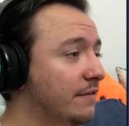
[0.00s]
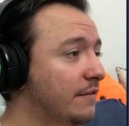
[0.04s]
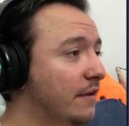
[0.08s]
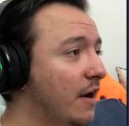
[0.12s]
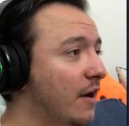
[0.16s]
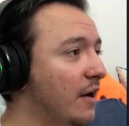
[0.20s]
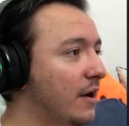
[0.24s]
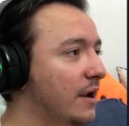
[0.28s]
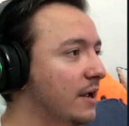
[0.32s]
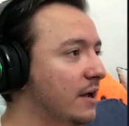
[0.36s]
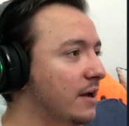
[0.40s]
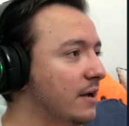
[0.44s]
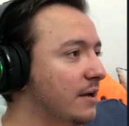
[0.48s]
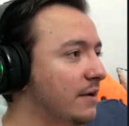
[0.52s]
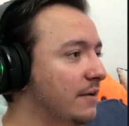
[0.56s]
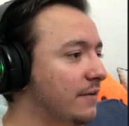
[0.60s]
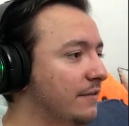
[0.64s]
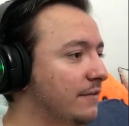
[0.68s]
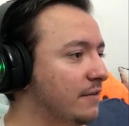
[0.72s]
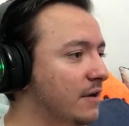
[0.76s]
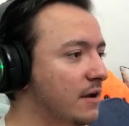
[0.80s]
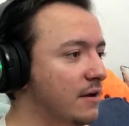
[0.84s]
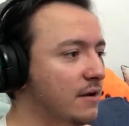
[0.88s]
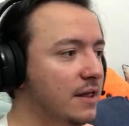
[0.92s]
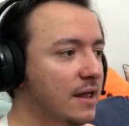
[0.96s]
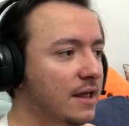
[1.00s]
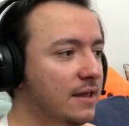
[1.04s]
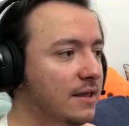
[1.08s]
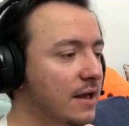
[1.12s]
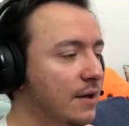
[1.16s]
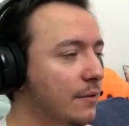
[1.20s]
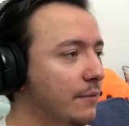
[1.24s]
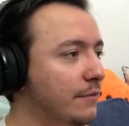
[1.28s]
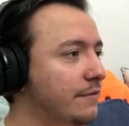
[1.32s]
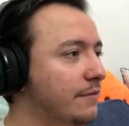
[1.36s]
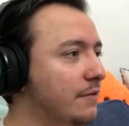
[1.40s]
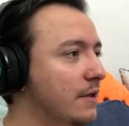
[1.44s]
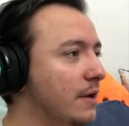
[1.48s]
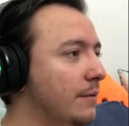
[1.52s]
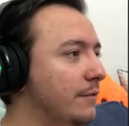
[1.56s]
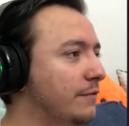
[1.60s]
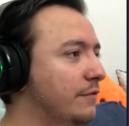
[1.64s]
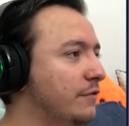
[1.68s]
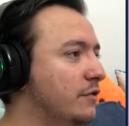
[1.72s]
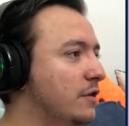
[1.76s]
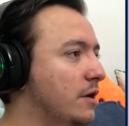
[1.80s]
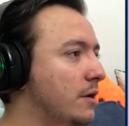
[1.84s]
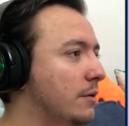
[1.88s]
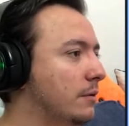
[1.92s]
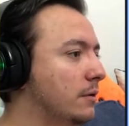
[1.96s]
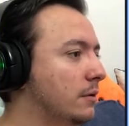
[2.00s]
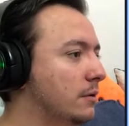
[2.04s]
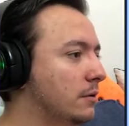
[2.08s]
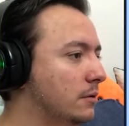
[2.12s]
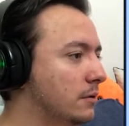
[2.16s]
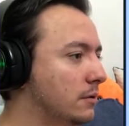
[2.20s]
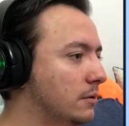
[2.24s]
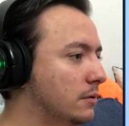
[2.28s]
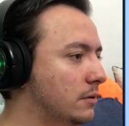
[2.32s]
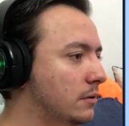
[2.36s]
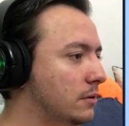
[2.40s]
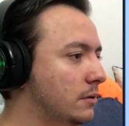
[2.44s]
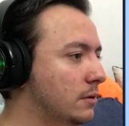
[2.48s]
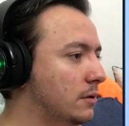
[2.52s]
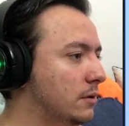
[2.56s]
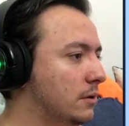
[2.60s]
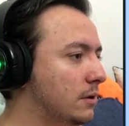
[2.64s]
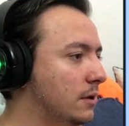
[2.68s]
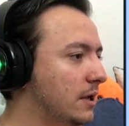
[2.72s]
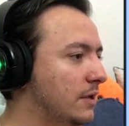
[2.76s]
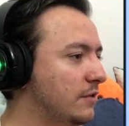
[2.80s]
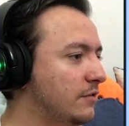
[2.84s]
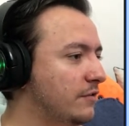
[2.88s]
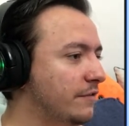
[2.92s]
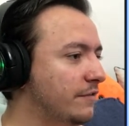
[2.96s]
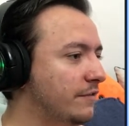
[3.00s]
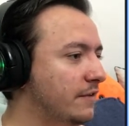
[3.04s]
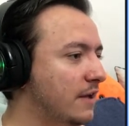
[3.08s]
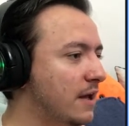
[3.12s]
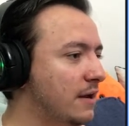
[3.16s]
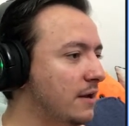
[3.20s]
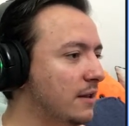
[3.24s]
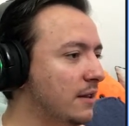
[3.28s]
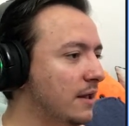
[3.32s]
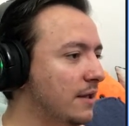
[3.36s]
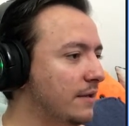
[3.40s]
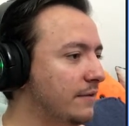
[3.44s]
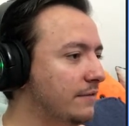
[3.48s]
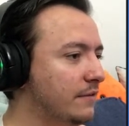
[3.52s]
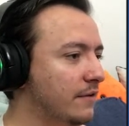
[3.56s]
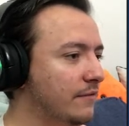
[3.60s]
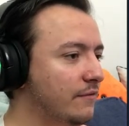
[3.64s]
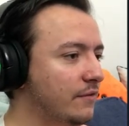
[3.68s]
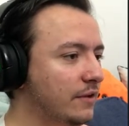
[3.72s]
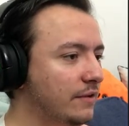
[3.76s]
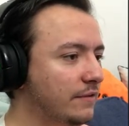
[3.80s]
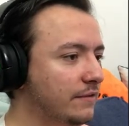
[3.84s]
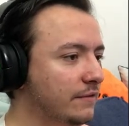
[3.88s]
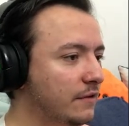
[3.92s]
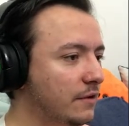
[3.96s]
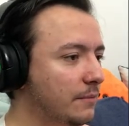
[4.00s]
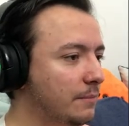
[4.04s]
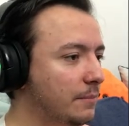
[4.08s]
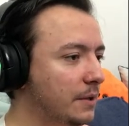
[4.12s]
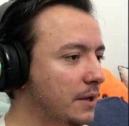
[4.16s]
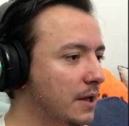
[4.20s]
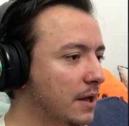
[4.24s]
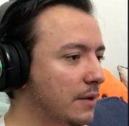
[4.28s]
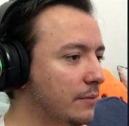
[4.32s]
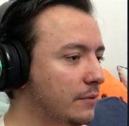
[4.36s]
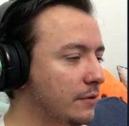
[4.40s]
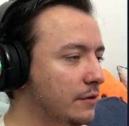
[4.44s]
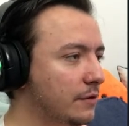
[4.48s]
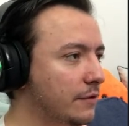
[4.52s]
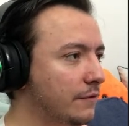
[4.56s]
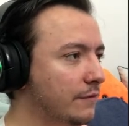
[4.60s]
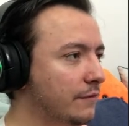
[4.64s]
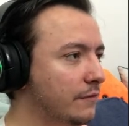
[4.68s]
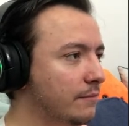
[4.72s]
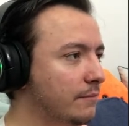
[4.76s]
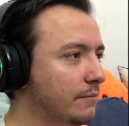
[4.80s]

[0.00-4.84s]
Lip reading: Sorry that was a joke. It just sounded like something stupid I would do